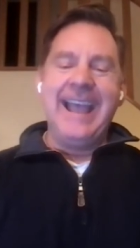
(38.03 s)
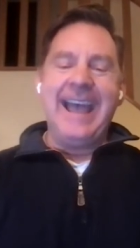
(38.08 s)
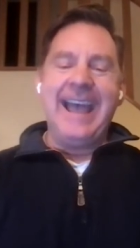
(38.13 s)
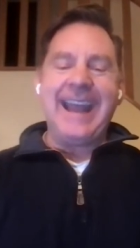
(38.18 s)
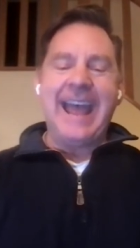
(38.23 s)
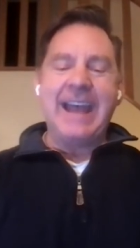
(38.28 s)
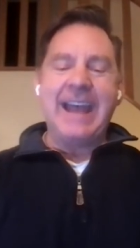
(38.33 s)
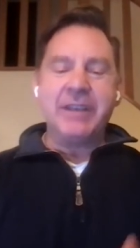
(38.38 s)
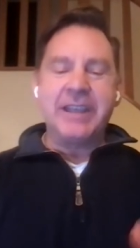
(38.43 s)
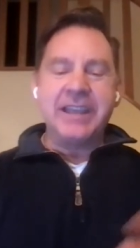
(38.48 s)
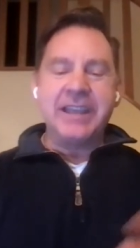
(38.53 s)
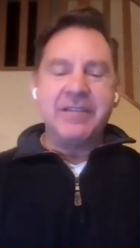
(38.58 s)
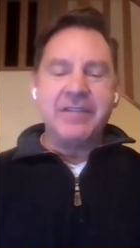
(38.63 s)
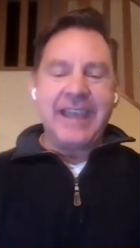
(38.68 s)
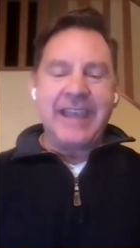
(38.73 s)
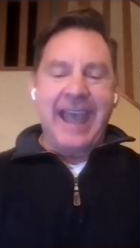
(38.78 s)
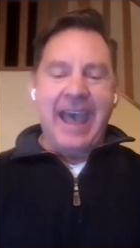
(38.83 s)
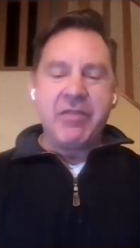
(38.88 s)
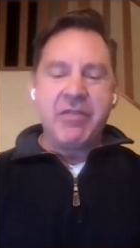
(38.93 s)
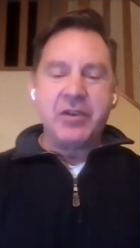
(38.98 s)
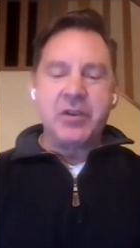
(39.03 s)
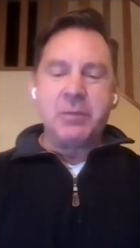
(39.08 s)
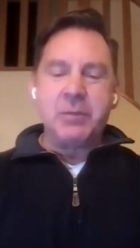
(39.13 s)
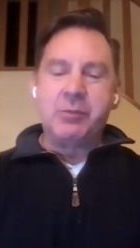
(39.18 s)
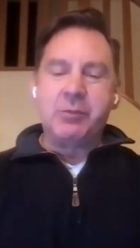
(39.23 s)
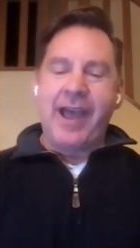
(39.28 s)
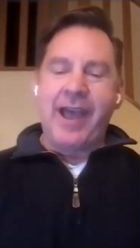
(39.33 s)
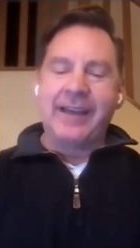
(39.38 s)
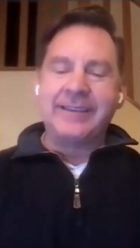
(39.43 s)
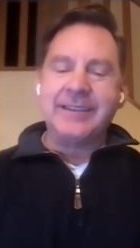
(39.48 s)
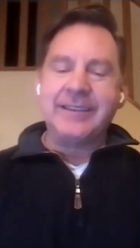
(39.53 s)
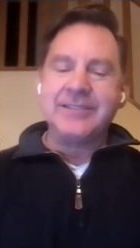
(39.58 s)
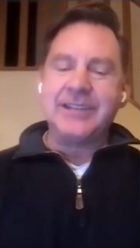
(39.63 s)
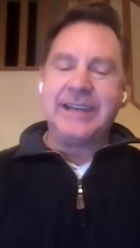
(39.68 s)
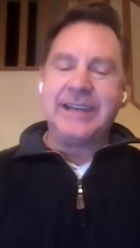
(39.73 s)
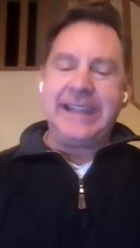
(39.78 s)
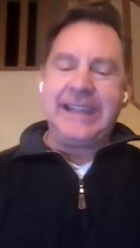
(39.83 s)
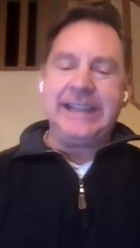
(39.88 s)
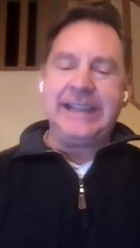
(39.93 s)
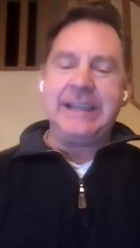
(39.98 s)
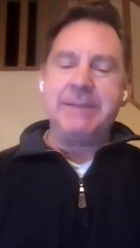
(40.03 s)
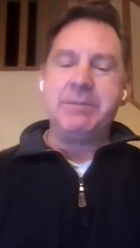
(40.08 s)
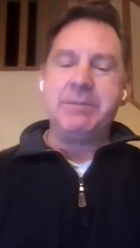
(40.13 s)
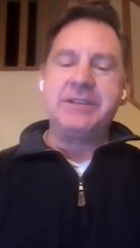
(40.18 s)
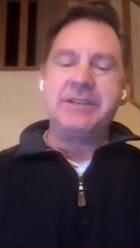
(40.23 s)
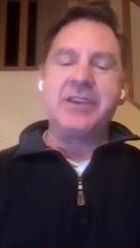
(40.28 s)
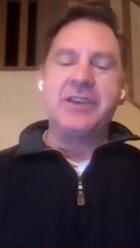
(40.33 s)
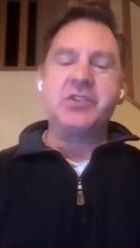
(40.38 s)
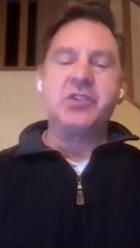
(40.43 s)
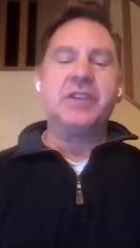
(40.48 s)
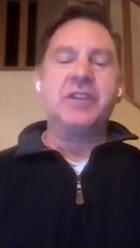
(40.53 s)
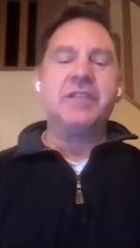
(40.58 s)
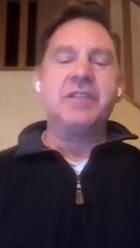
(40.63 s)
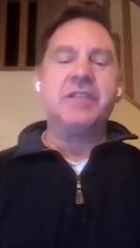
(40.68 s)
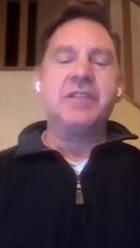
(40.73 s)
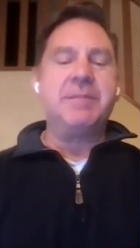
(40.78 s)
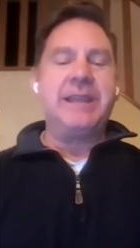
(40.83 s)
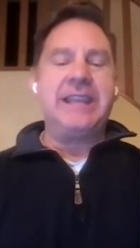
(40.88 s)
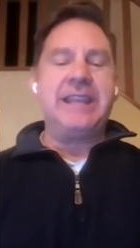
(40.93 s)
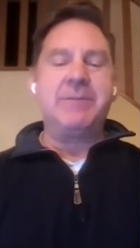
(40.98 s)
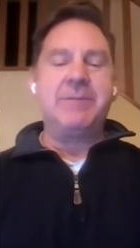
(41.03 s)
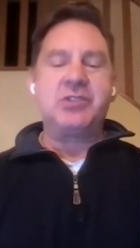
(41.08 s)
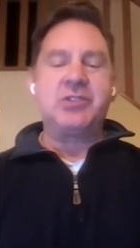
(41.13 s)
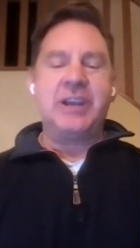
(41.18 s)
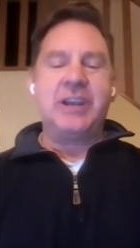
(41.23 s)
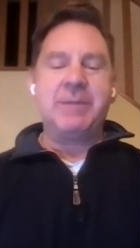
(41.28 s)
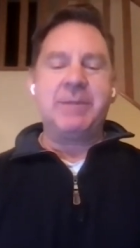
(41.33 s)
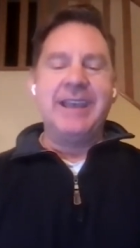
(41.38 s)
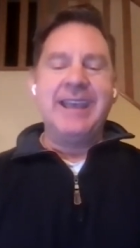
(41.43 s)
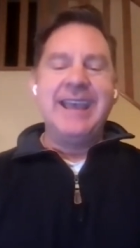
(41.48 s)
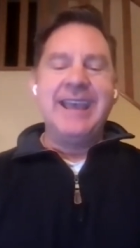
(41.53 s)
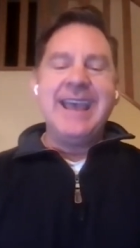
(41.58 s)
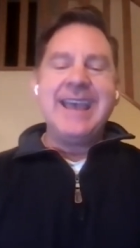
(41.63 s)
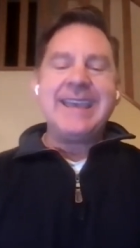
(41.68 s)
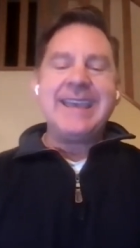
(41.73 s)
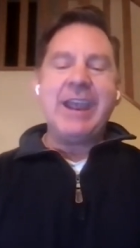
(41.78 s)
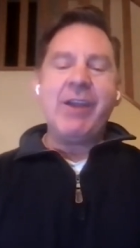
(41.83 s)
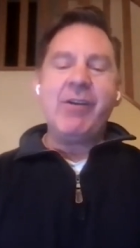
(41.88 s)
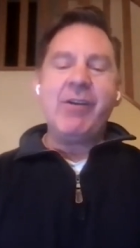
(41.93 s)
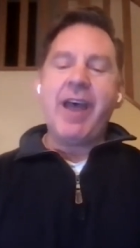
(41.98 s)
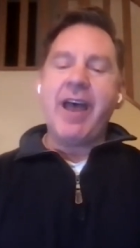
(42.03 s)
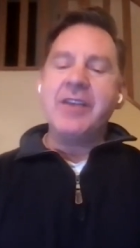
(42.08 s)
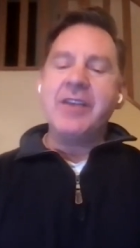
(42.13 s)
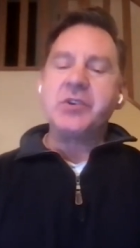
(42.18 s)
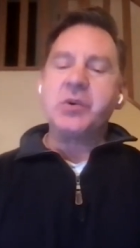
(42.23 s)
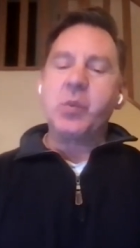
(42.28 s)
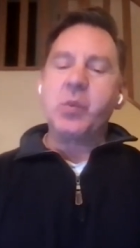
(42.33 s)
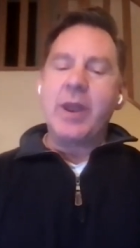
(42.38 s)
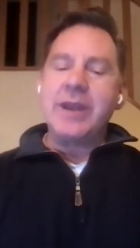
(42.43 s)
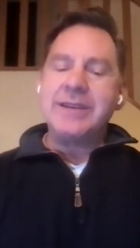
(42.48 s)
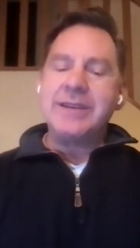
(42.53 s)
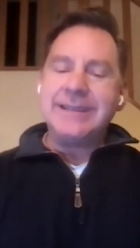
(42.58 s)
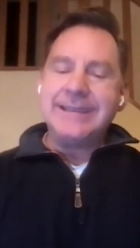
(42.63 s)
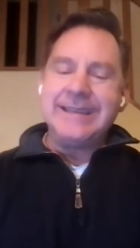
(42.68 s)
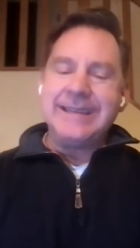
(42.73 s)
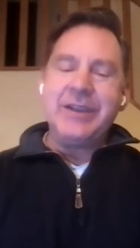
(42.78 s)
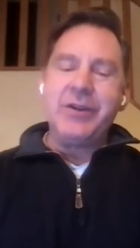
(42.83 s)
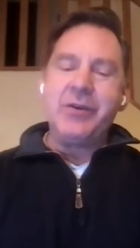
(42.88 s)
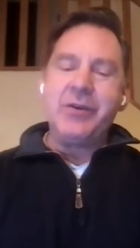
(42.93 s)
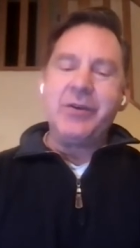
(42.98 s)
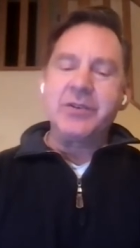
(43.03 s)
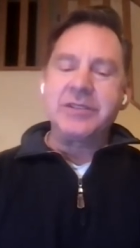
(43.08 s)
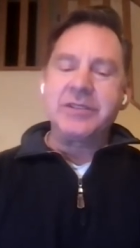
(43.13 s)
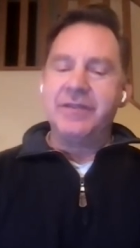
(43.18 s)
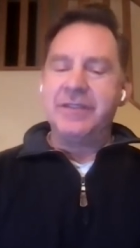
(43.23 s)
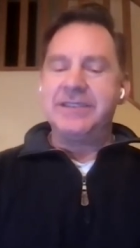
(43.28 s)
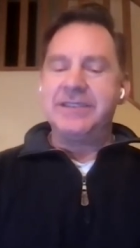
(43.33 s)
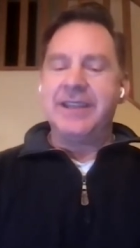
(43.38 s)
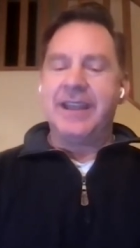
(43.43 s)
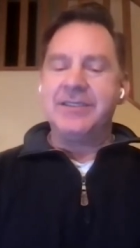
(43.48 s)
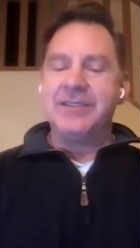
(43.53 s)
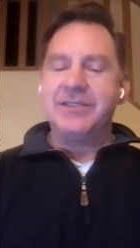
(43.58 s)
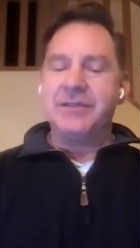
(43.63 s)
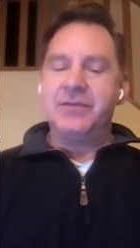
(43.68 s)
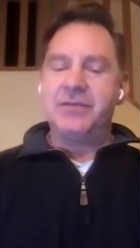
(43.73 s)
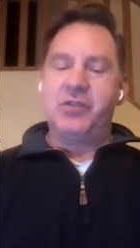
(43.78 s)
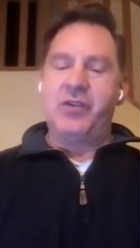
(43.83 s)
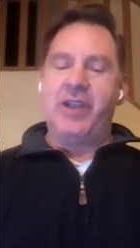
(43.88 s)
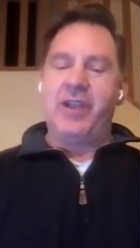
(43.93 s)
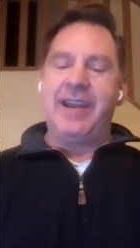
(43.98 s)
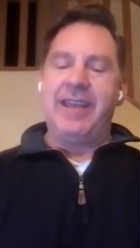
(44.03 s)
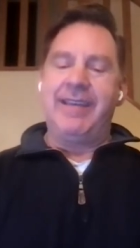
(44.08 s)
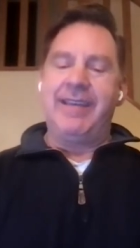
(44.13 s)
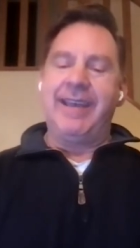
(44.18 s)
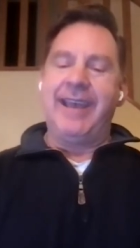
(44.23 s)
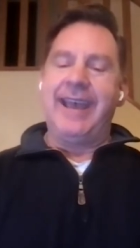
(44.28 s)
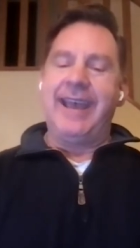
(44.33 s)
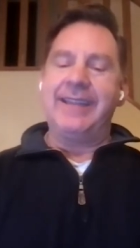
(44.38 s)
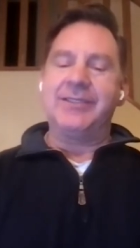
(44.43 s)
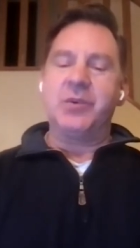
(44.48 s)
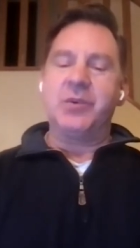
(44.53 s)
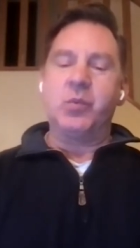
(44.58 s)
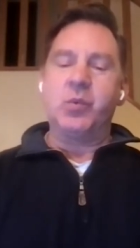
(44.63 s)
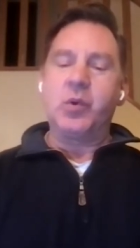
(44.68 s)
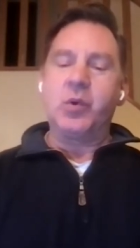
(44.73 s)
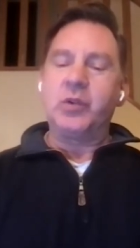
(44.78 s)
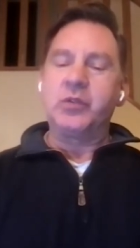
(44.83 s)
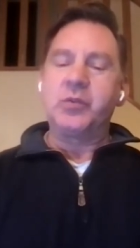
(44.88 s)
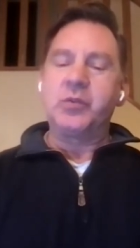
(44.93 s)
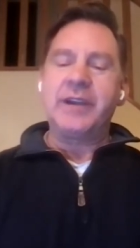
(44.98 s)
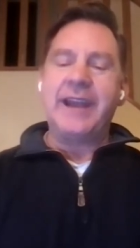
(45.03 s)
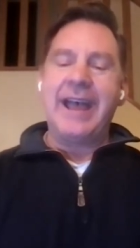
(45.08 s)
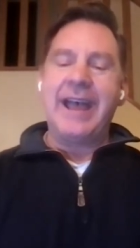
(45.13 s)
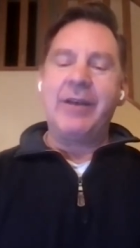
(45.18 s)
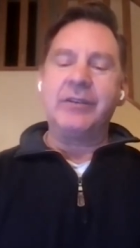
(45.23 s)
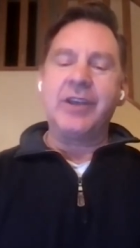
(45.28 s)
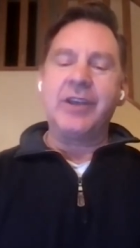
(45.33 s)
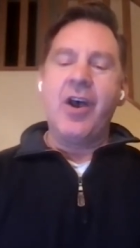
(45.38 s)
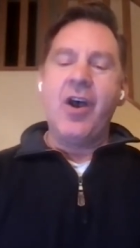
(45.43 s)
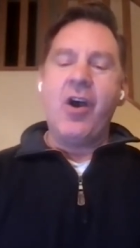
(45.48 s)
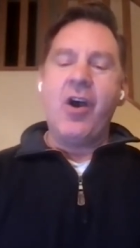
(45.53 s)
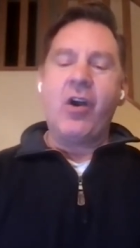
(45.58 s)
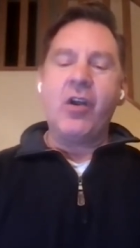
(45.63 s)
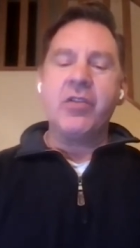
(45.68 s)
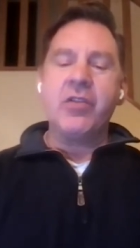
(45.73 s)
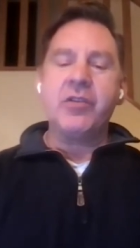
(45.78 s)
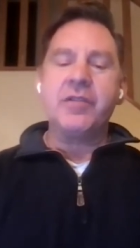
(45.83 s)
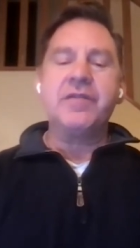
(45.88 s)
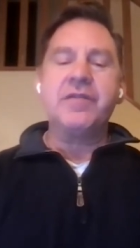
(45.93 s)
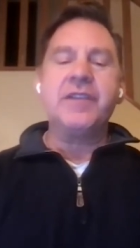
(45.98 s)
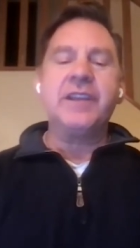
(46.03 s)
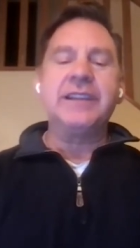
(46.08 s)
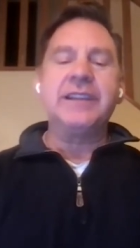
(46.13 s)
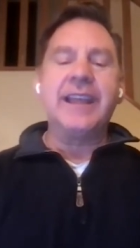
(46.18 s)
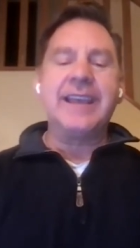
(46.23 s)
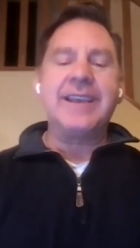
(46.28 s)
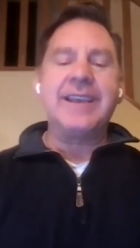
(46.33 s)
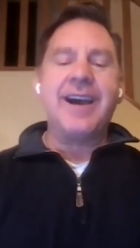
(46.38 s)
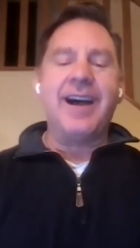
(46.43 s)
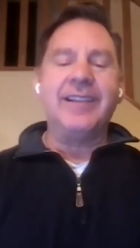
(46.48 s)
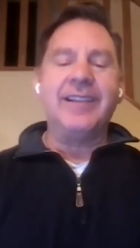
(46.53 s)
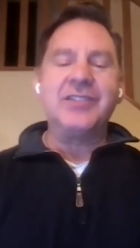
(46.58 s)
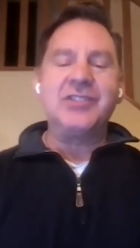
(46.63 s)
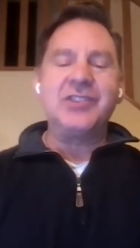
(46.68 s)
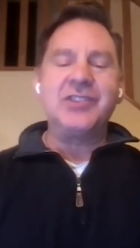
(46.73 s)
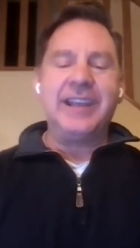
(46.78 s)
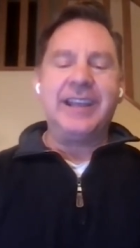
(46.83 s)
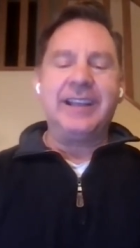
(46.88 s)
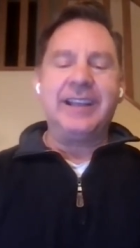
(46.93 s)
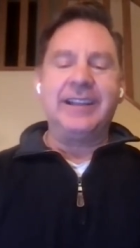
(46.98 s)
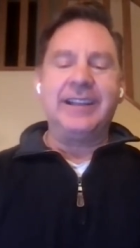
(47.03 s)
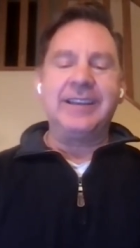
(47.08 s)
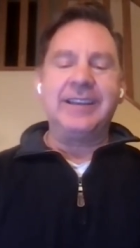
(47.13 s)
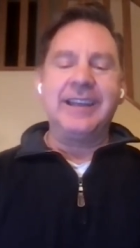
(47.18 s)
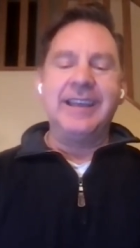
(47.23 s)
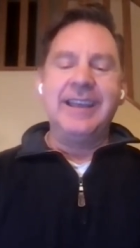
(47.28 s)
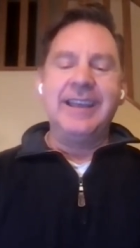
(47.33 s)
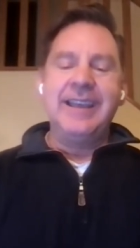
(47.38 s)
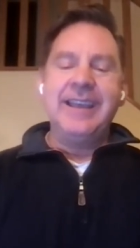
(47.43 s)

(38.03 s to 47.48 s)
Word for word: An advocate of the ethical practice and healing potential of mediumship, Karen underwent years of intensive training at the world renowned Arthur Findlay College in England.